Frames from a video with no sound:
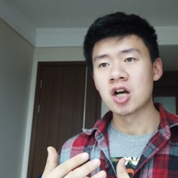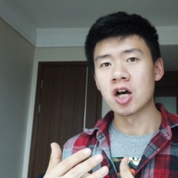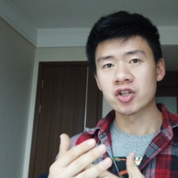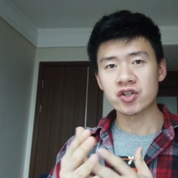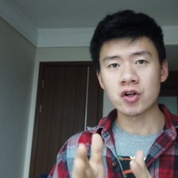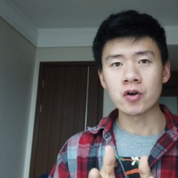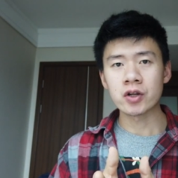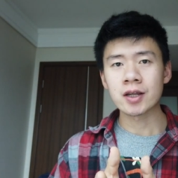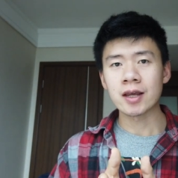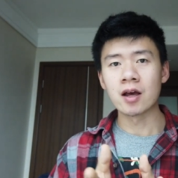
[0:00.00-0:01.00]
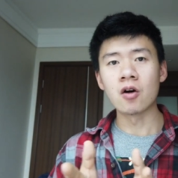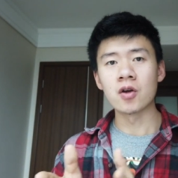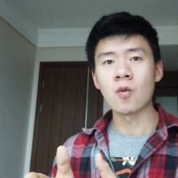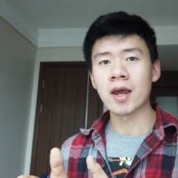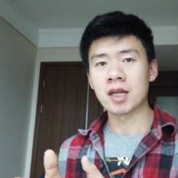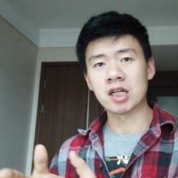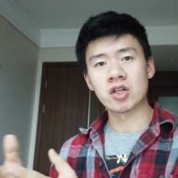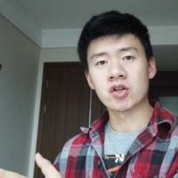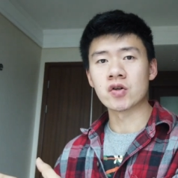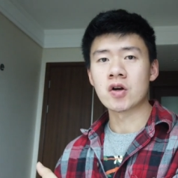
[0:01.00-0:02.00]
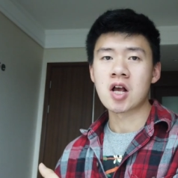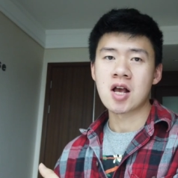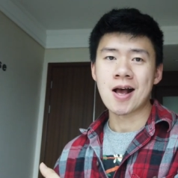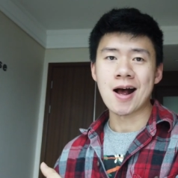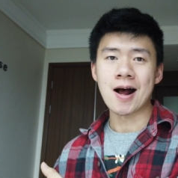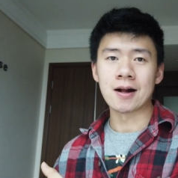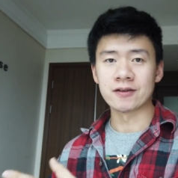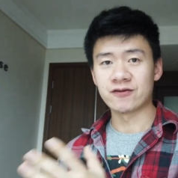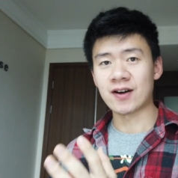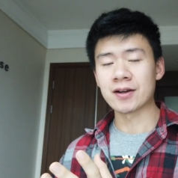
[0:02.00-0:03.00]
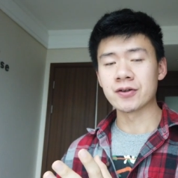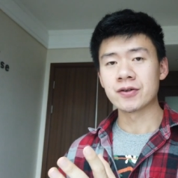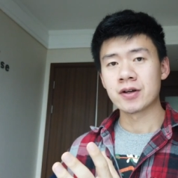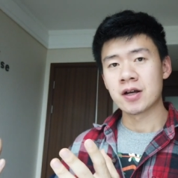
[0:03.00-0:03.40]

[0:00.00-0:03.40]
uh, slowly get all the way into uh, the final